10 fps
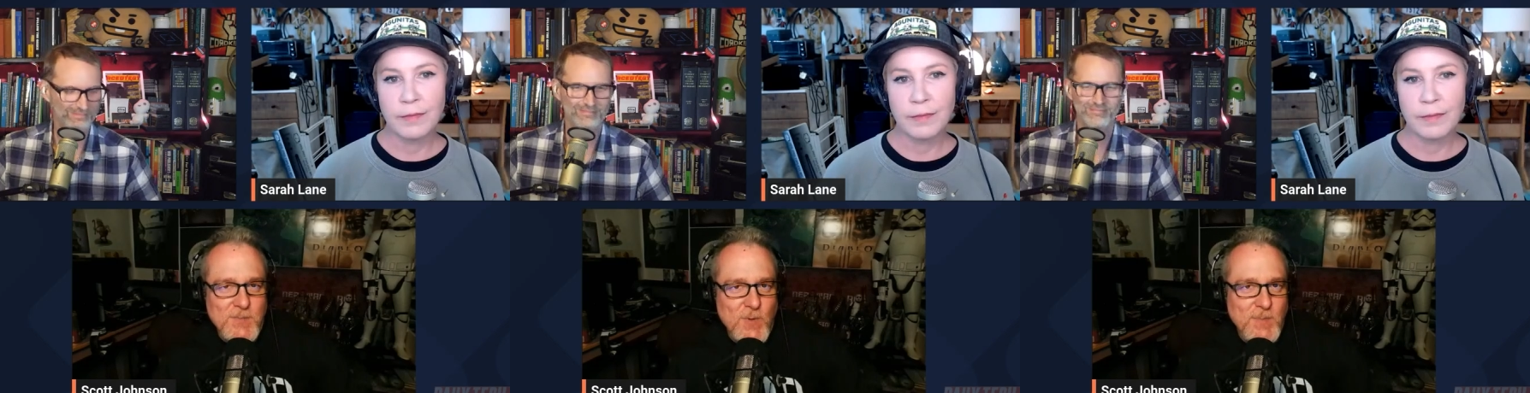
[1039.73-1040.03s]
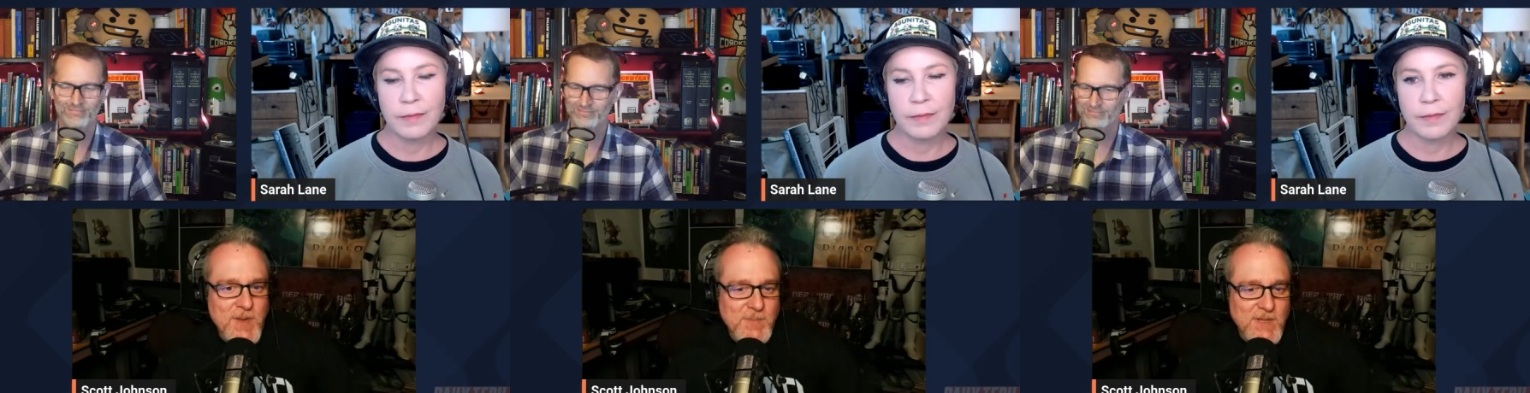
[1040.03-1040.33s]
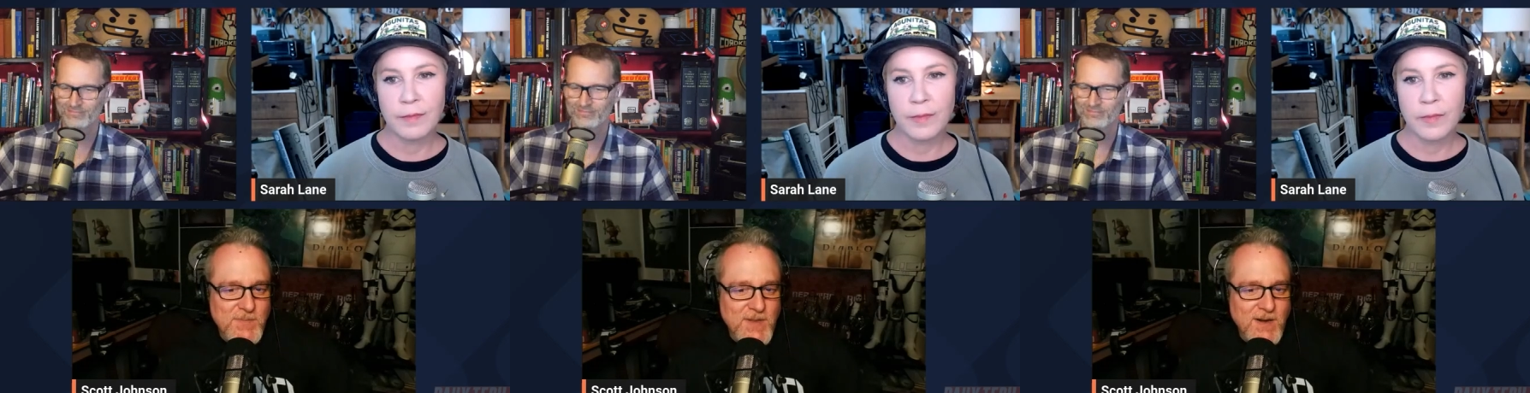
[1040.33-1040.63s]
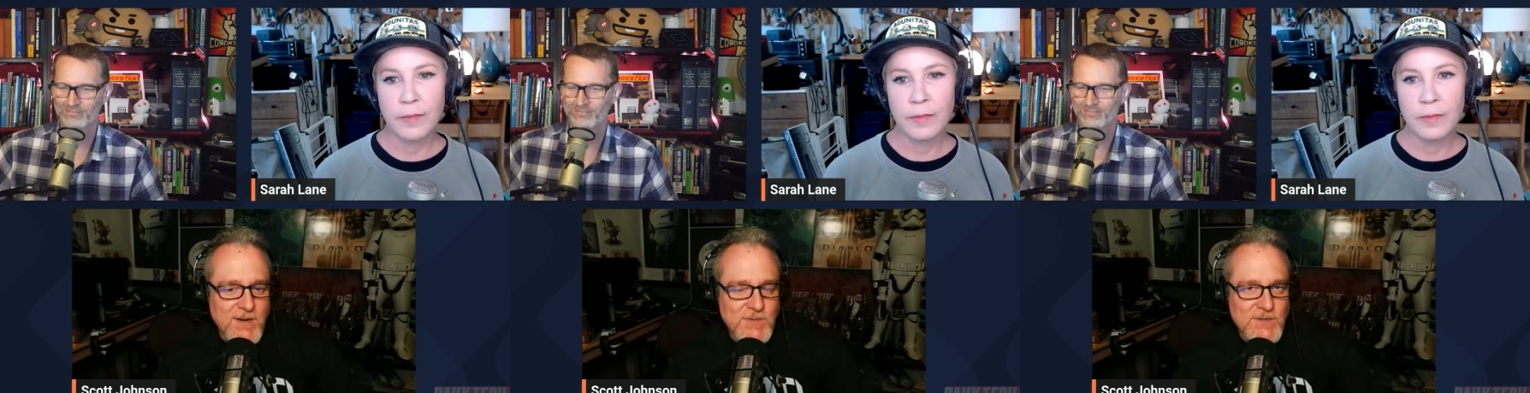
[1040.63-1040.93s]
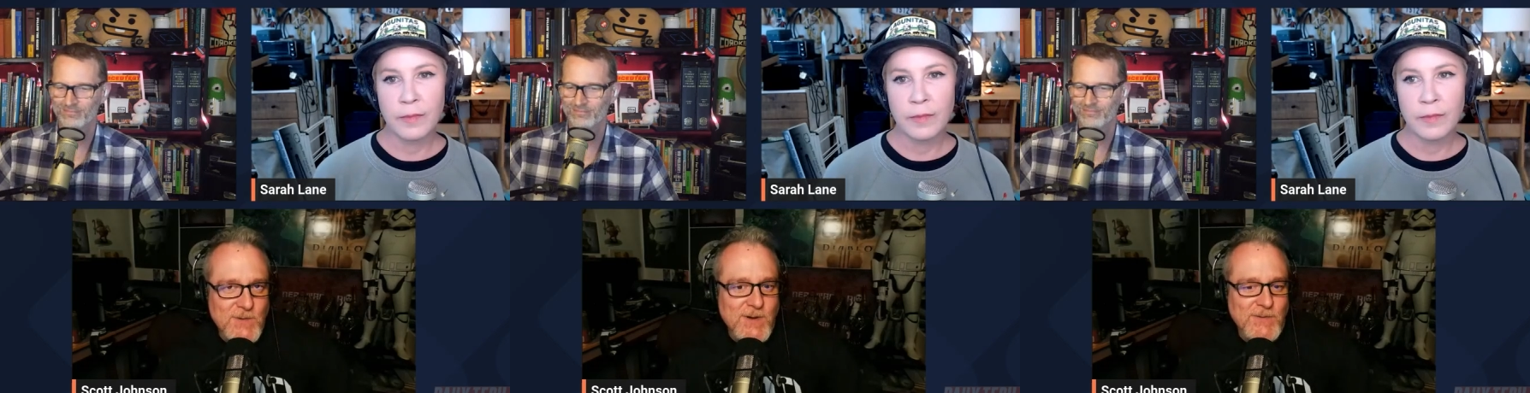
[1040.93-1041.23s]
Speaker 1: you poor people up there,
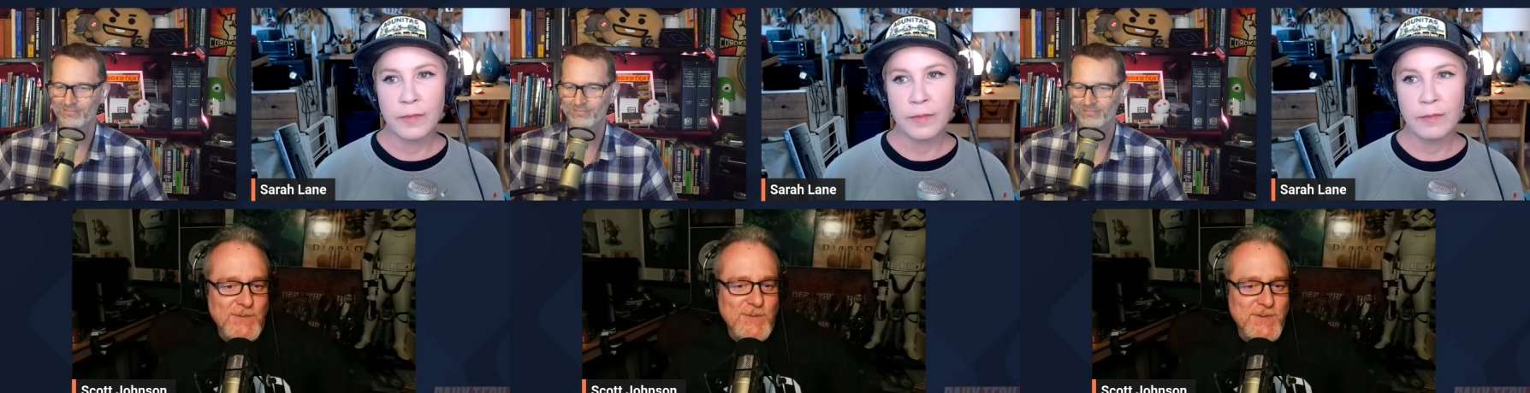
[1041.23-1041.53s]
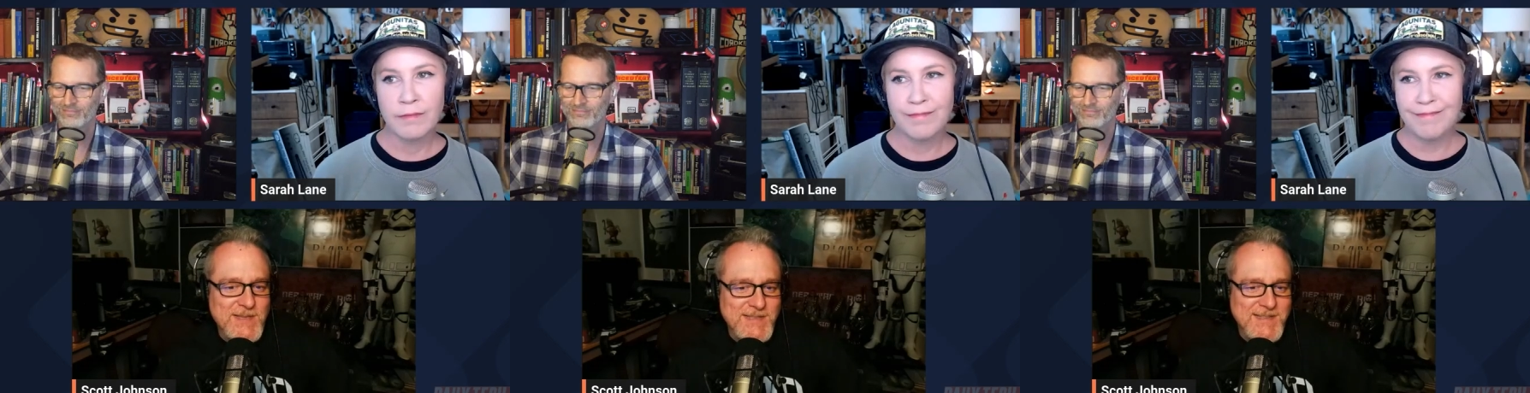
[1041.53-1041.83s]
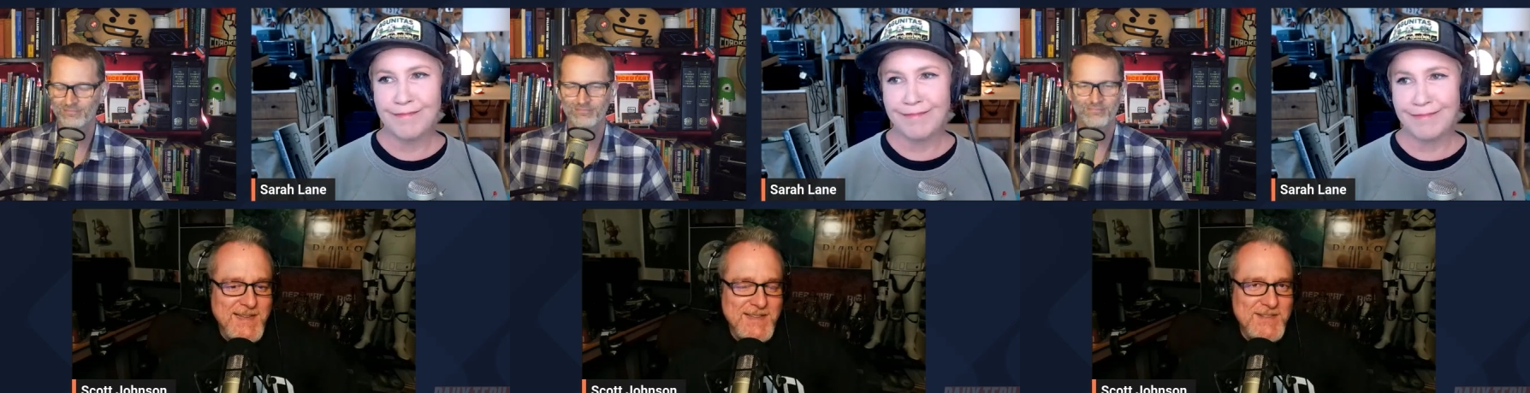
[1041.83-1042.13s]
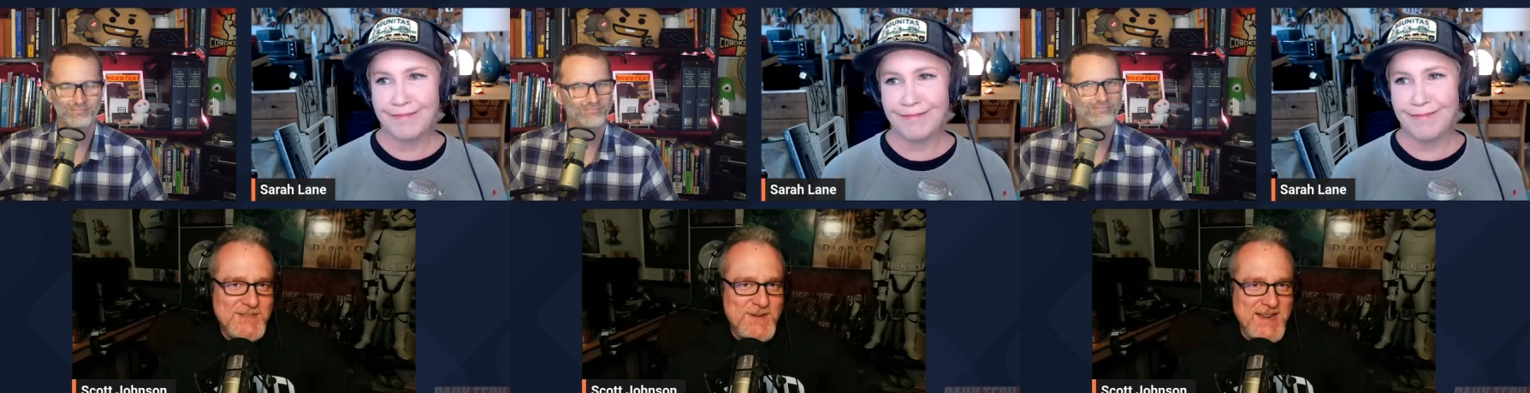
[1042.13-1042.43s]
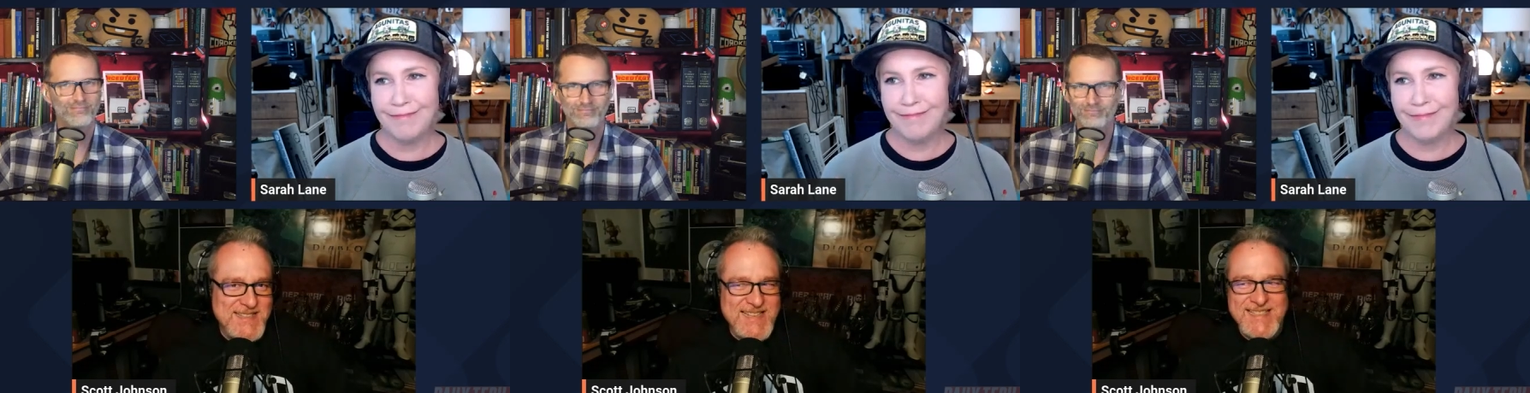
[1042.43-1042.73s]
you struggled through this this
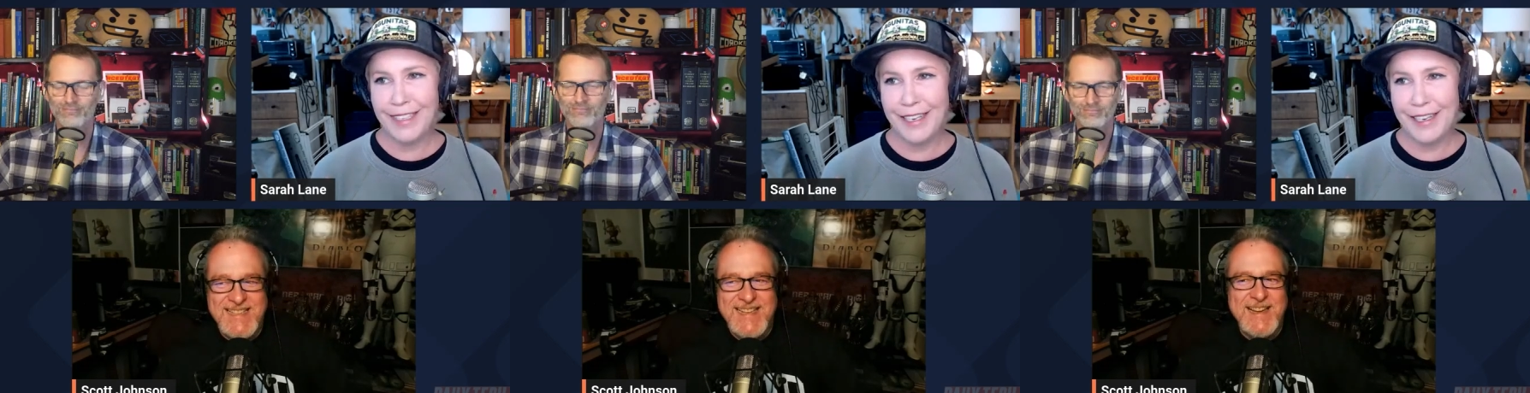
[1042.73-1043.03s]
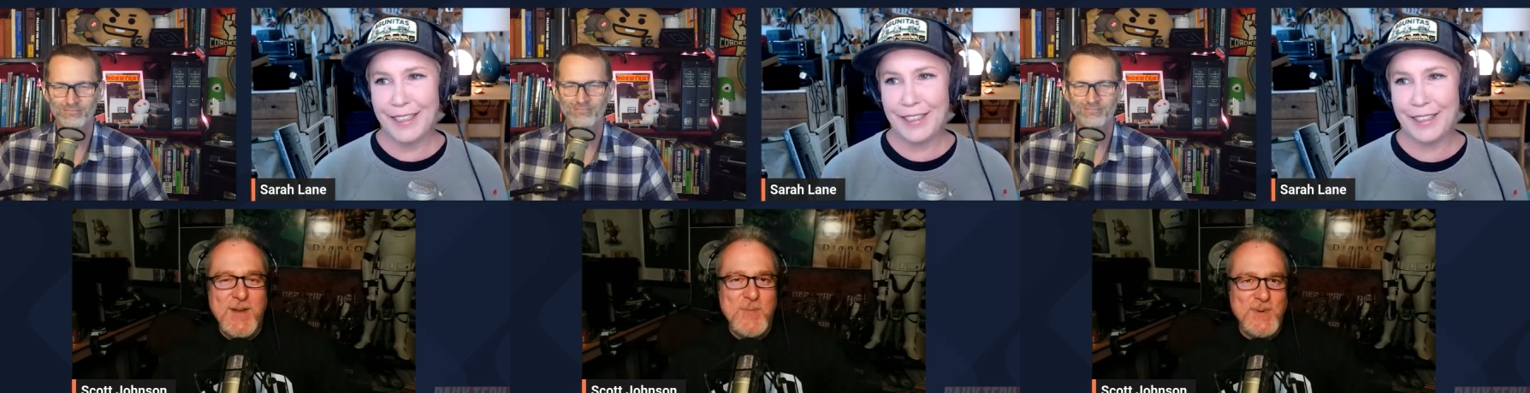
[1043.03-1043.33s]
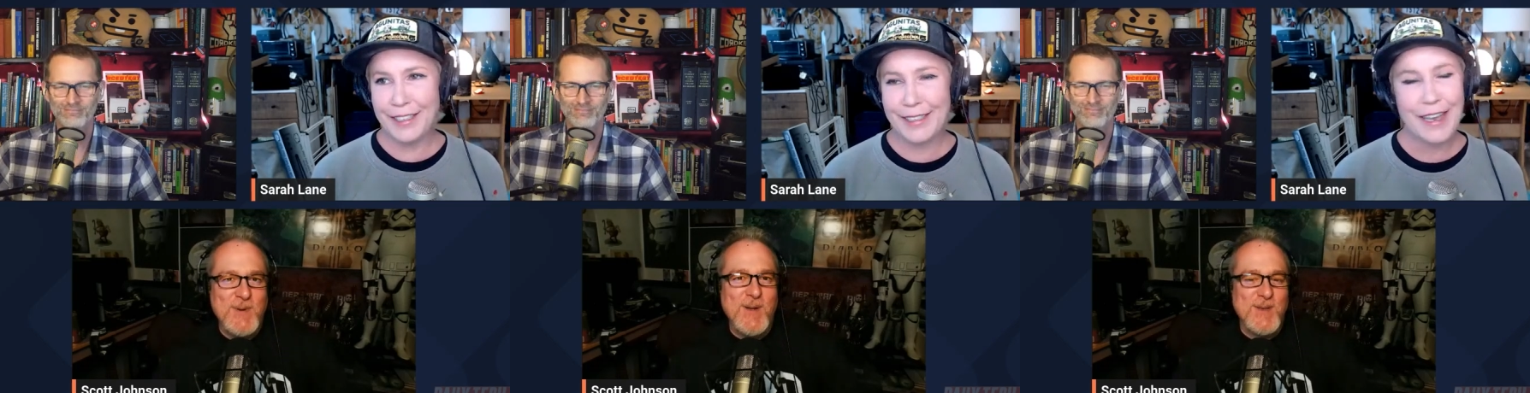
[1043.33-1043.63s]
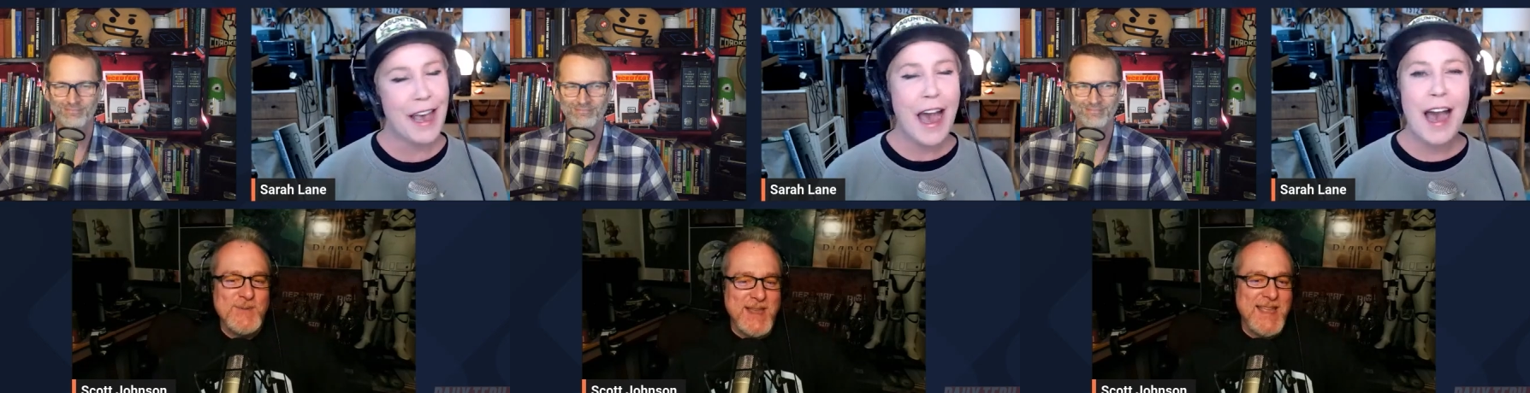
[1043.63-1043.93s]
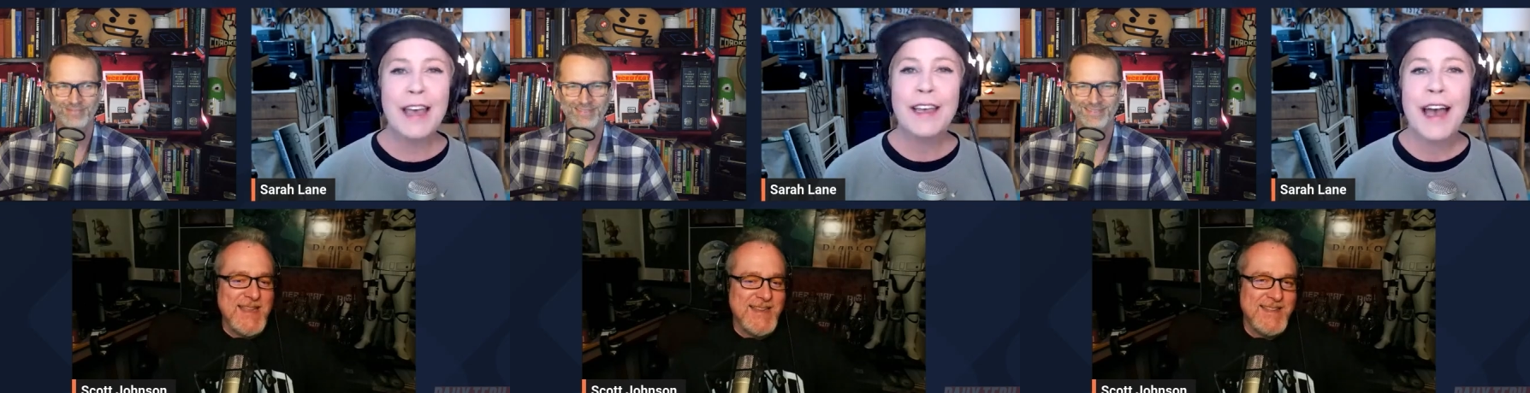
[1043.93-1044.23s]
transition, and I hope you're all
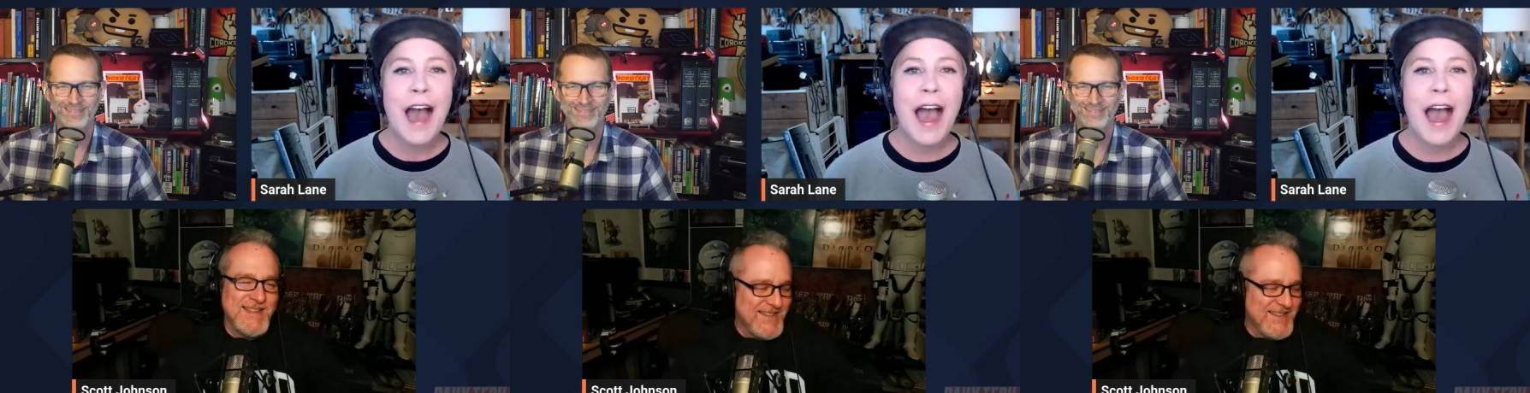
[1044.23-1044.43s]
okay.